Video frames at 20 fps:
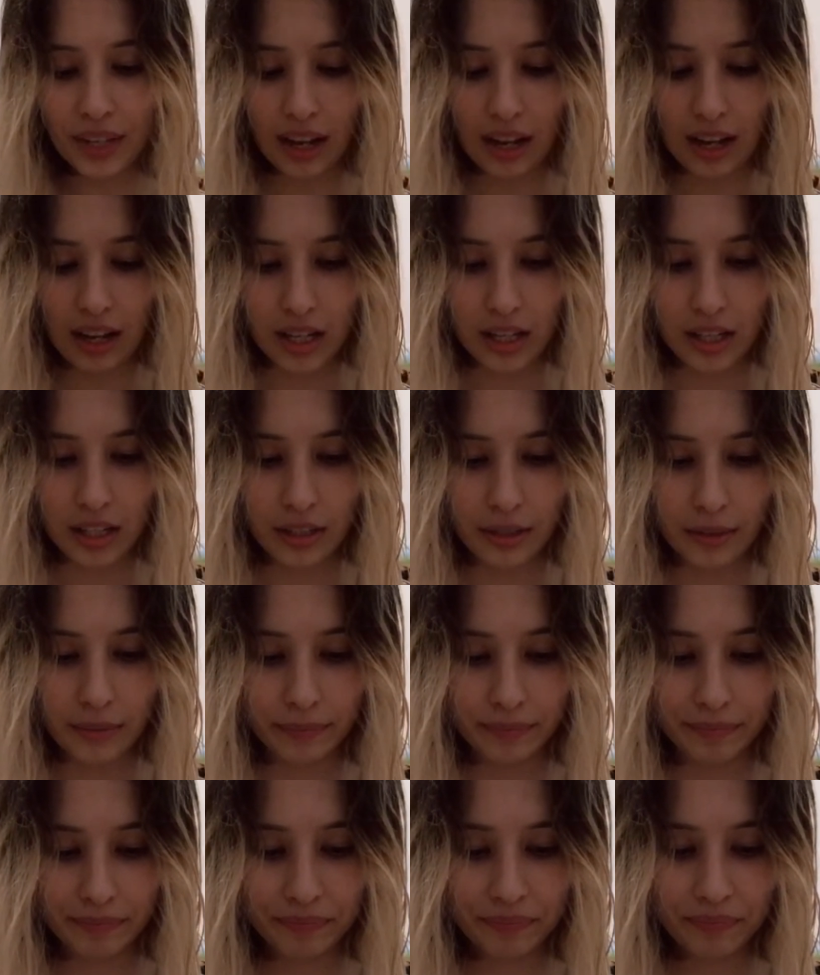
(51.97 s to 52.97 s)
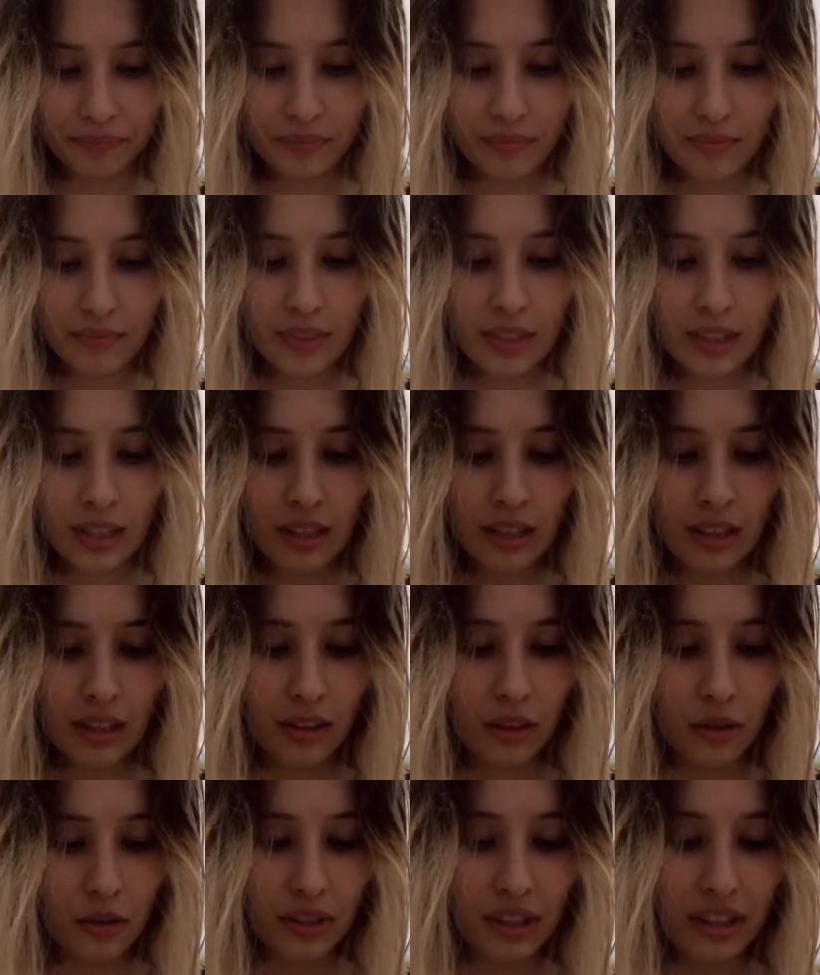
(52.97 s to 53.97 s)
The
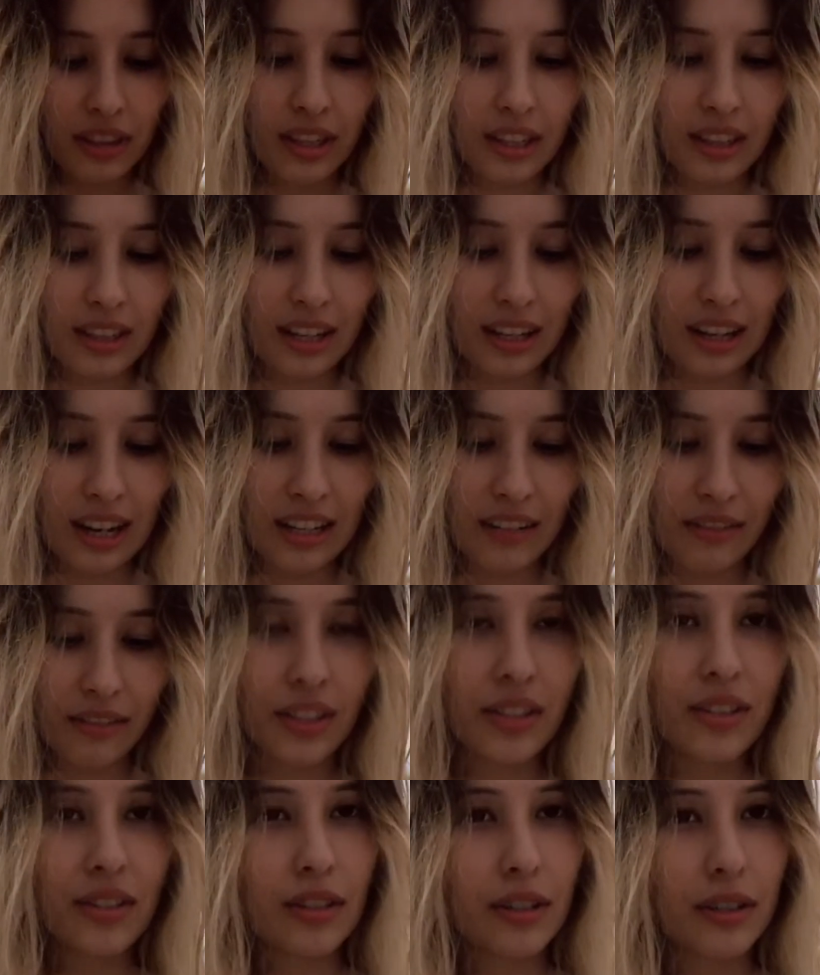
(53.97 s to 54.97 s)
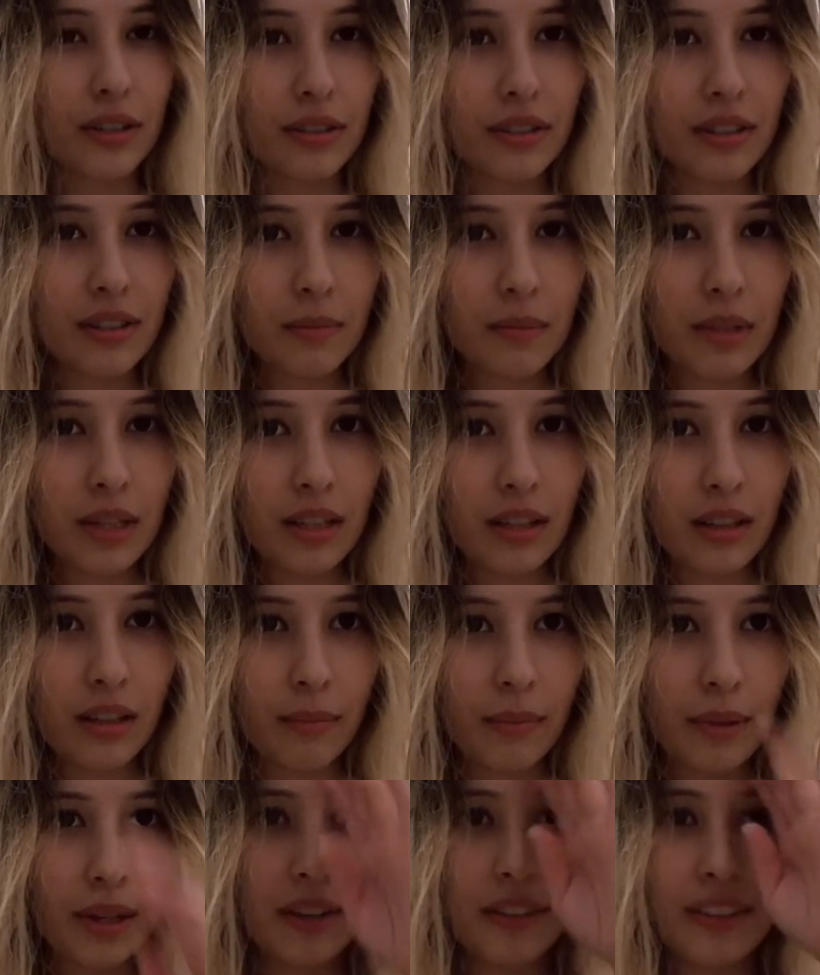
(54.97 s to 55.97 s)
only thing that kind of concerns me
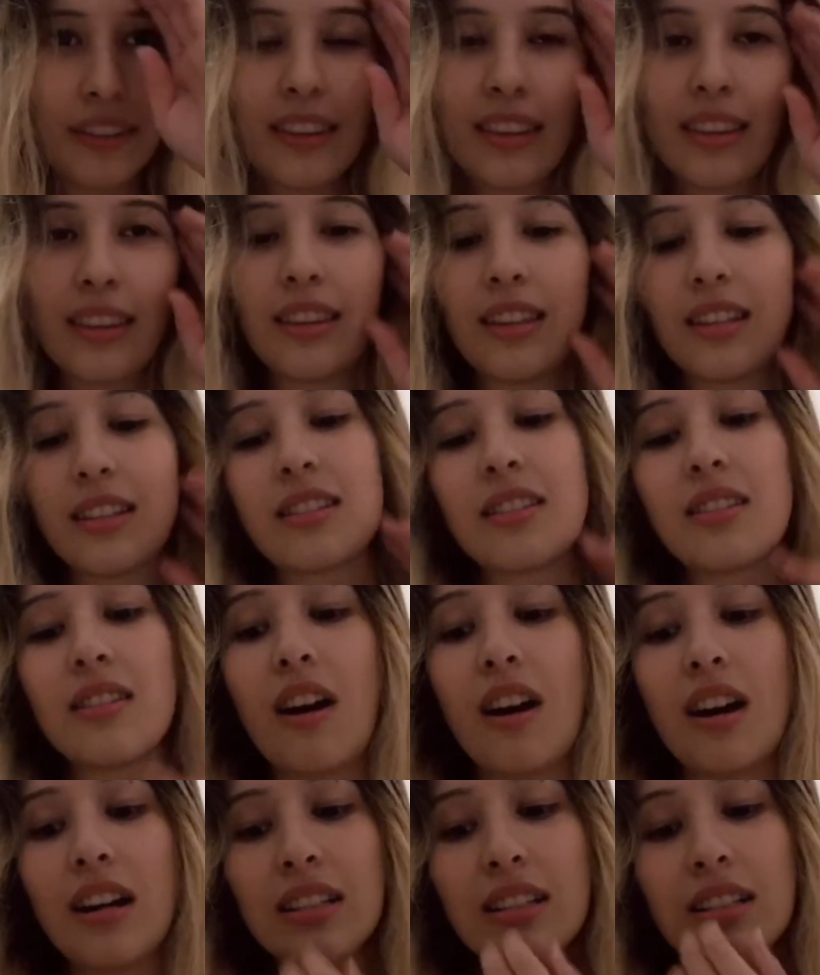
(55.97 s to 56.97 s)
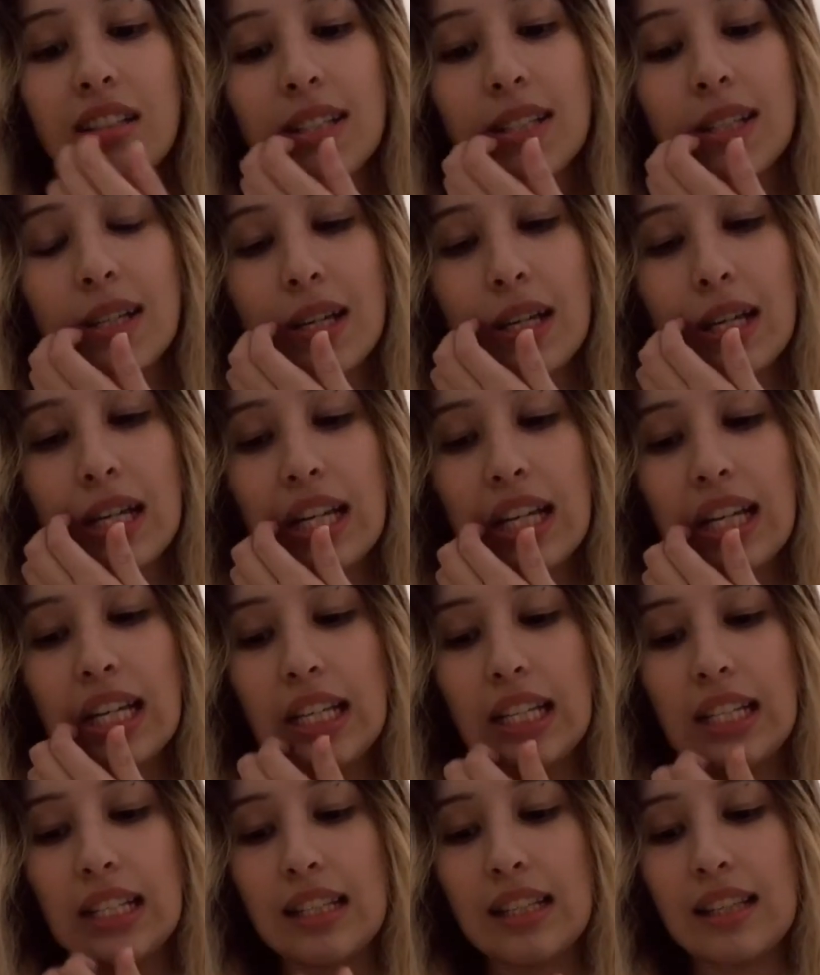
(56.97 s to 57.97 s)
about the sauce
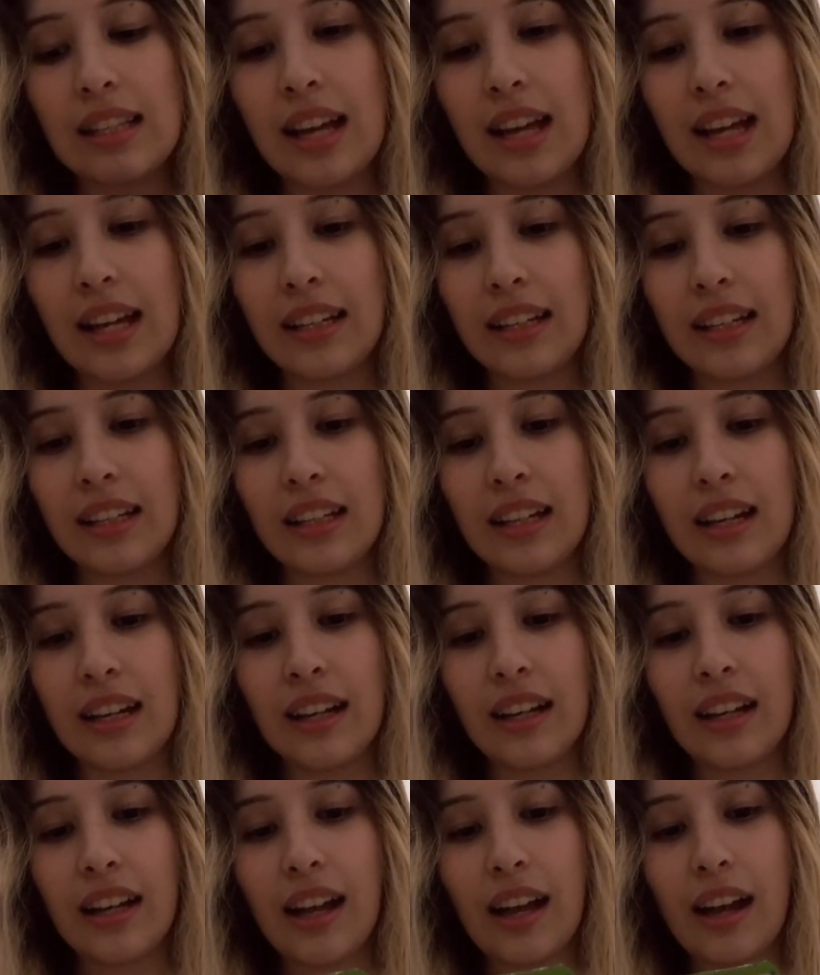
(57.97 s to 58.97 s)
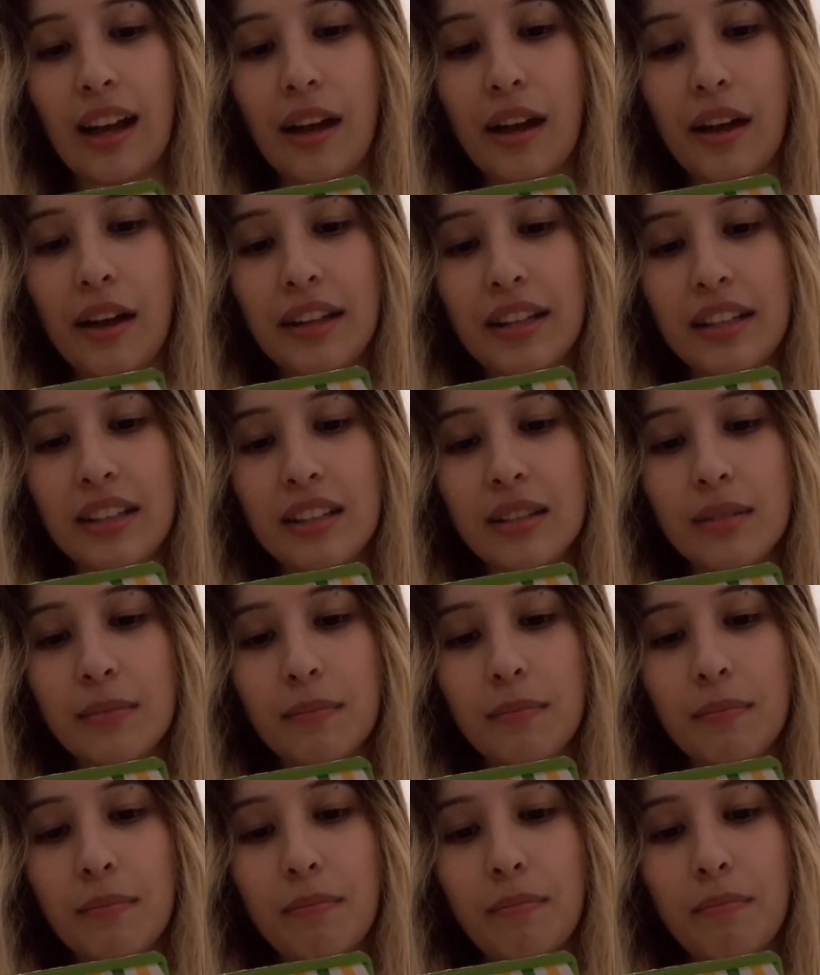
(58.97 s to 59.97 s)
is that it's
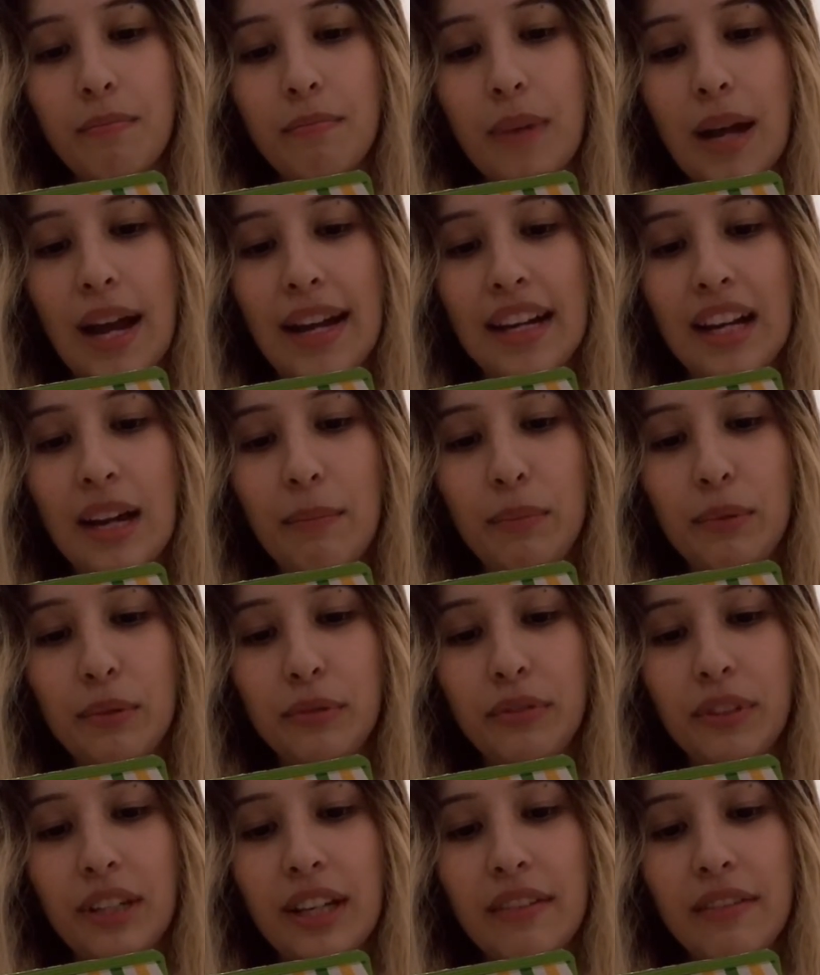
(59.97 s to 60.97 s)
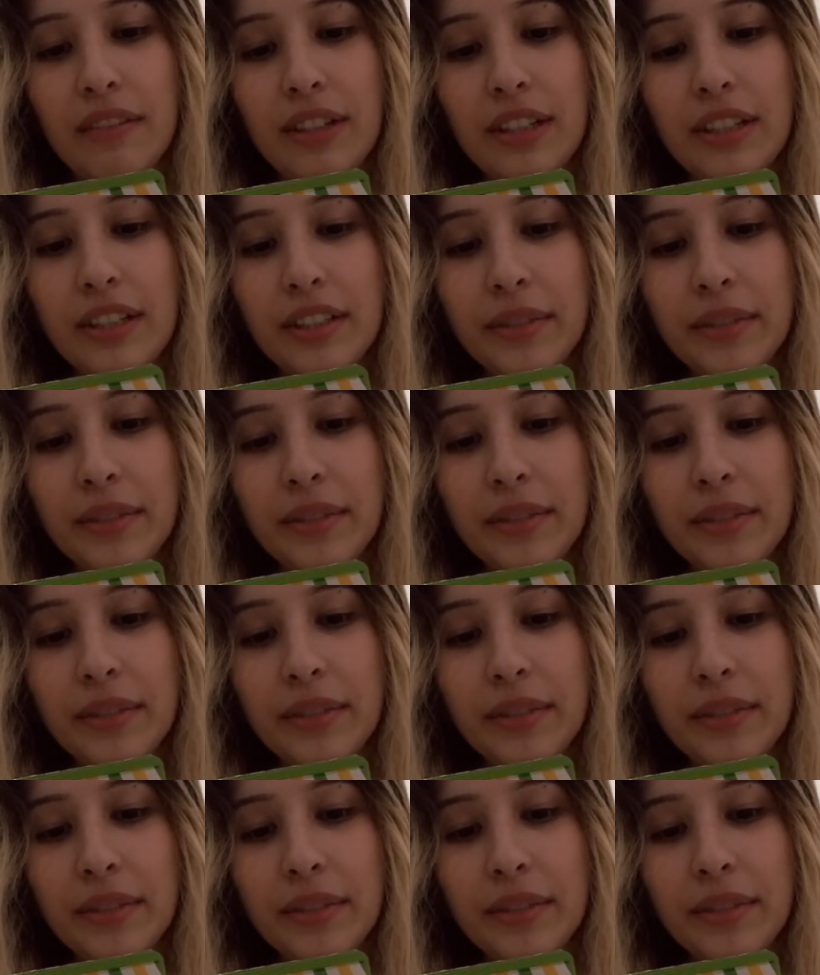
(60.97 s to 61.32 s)
pineapple flavored.